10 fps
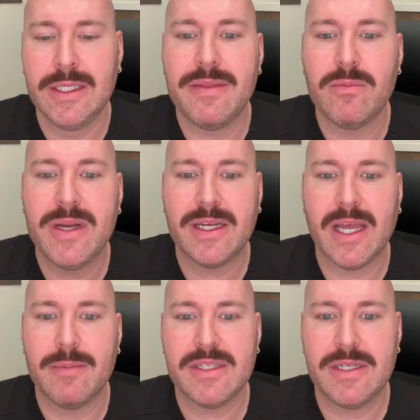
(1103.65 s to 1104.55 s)
And then when it
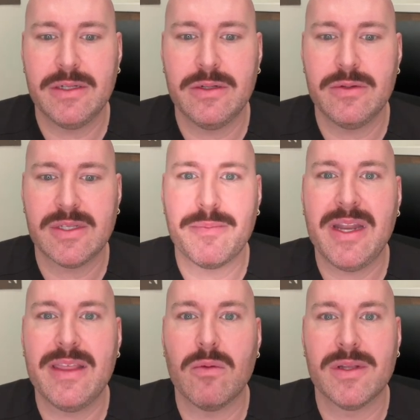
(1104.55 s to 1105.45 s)
comes to
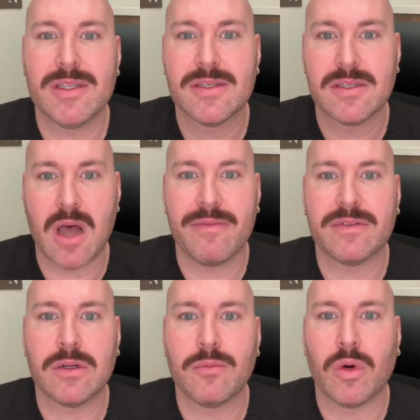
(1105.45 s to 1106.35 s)
somebody that wants a
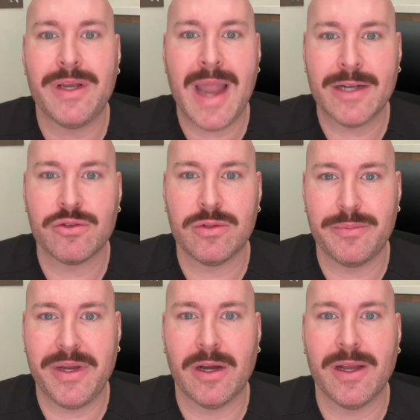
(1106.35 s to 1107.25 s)
softer, more natural
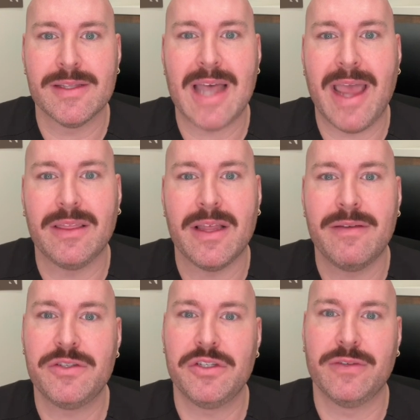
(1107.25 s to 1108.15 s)
appearance, I
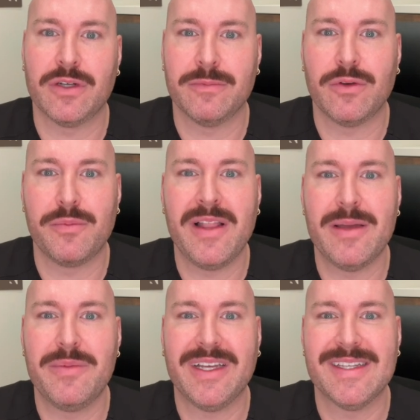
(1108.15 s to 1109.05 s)
love Juvederm
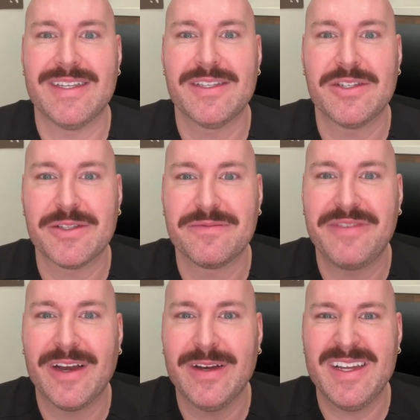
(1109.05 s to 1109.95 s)
Volbella because it's just
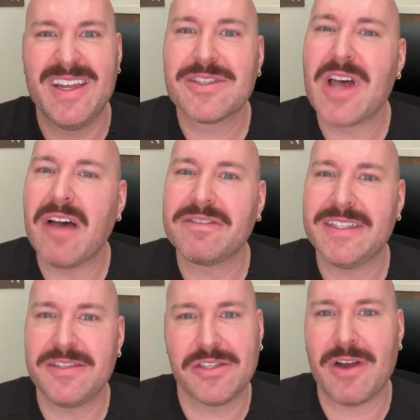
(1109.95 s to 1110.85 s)
very soft
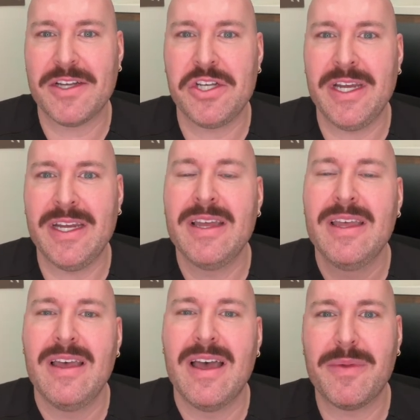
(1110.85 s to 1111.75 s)
and stretchy.
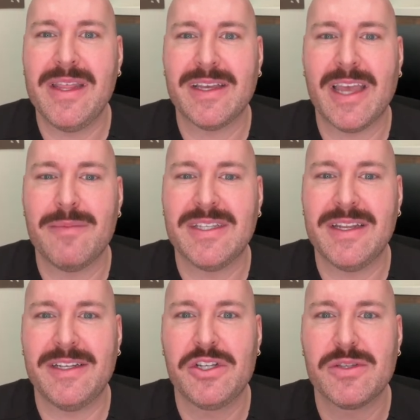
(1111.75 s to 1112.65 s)
Somebody that comes
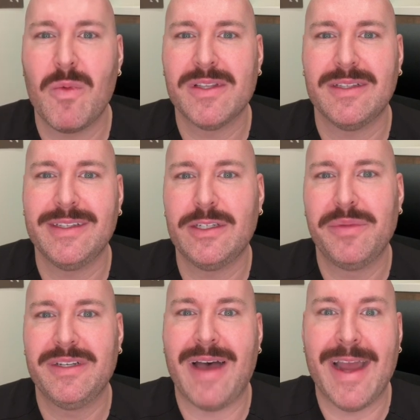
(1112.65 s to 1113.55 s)
in and just wants a little
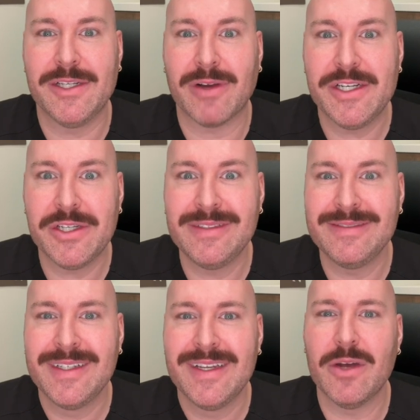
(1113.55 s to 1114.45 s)
bit of
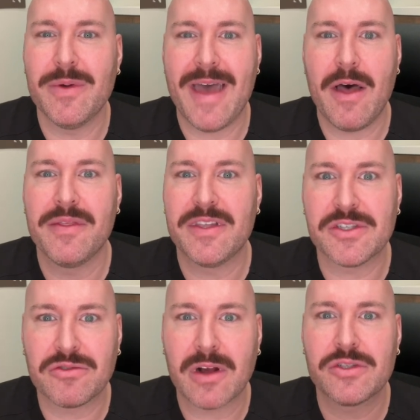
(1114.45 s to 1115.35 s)
hydration, without the
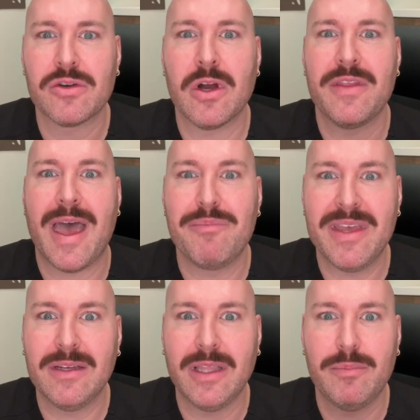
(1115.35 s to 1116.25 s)
structure or that
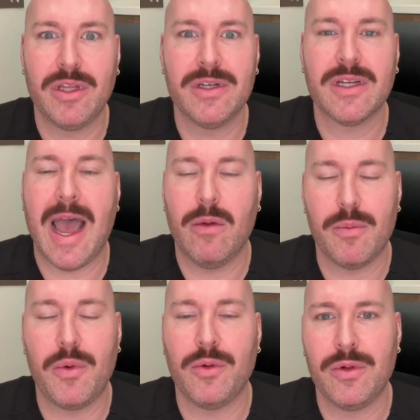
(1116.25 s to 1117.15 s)
big lip look, I
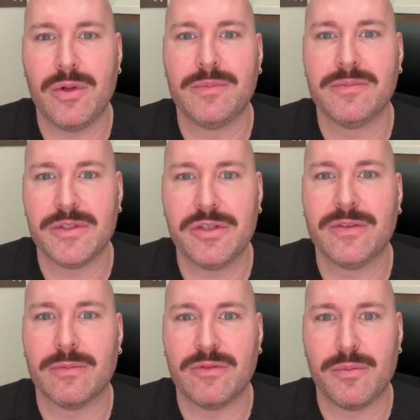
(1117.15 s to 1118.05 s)
will pull
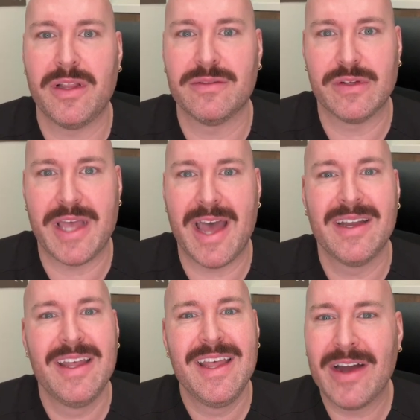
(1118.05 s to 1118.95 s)
Juvederm Volbella for
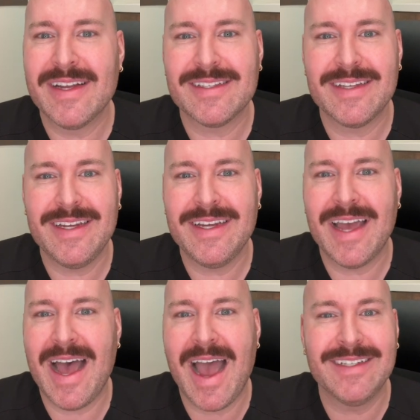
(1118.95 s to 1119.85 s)
that. Honestly,
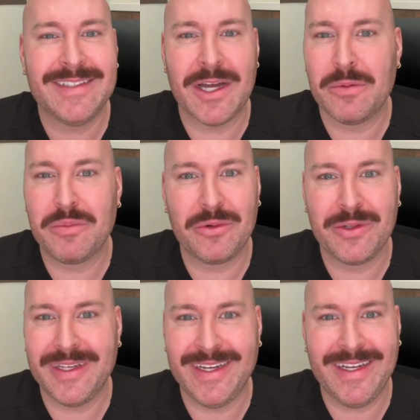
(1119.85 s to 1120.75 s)
I don't
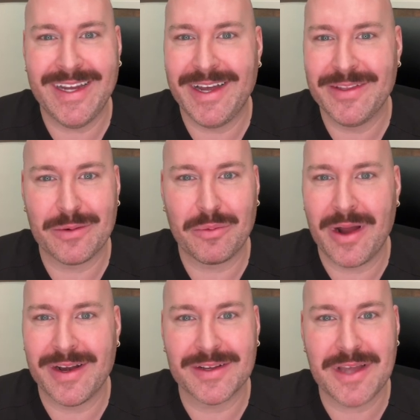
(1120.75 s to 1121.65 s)
pull any other
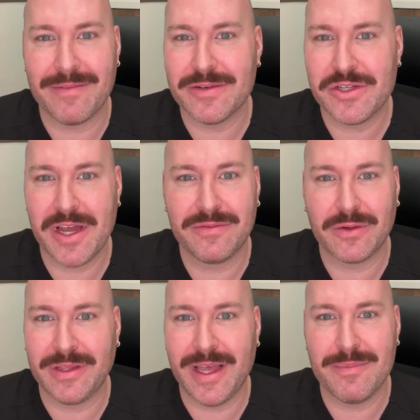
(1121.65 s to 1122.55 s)
products off the shelf
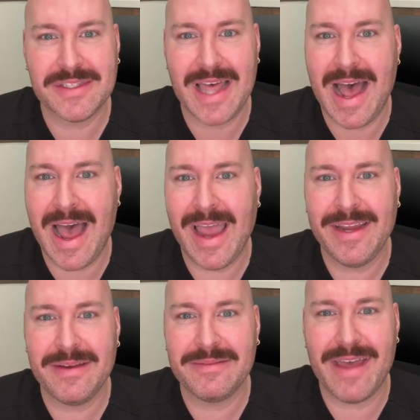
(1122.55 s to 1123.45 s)
for lips.
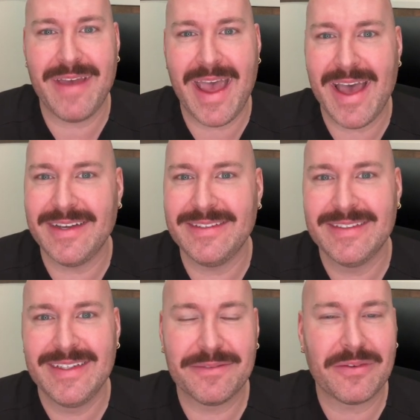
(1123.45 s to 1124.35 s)
I have
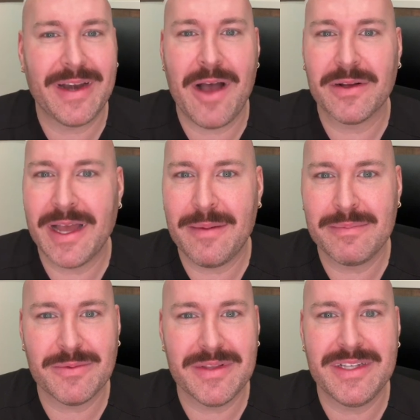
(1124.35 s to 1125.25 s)
had different
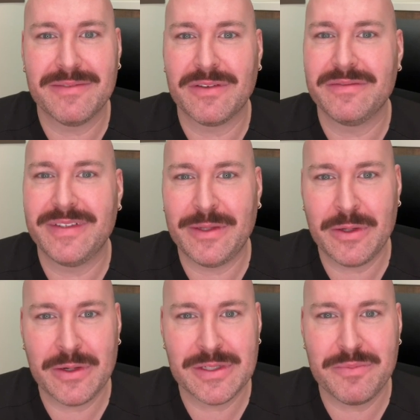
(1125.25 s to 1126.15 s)
outcomes with different
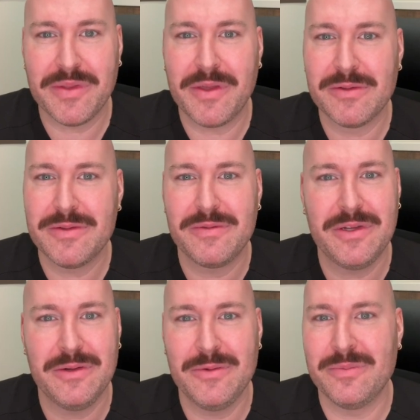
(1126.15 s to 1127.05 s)
fillers, but those are the
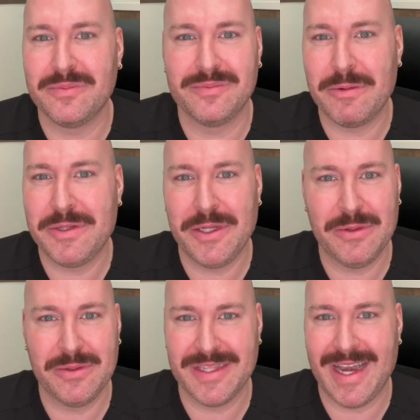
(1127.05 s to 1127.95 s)
two
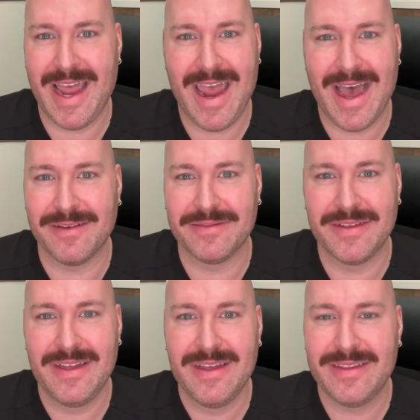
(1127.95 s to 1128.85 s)
go-tos that I have
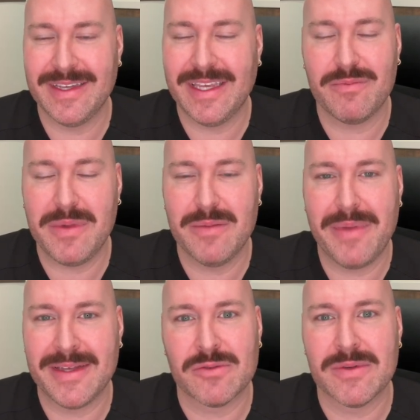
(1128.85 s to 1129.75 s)
that give me the
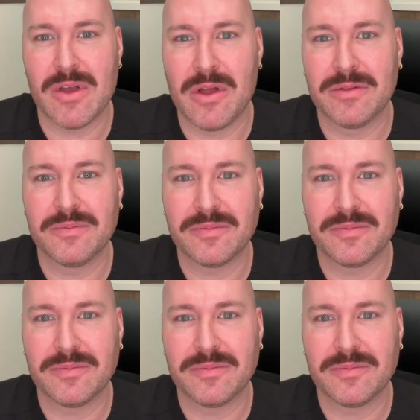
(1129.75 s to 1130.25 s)
best result.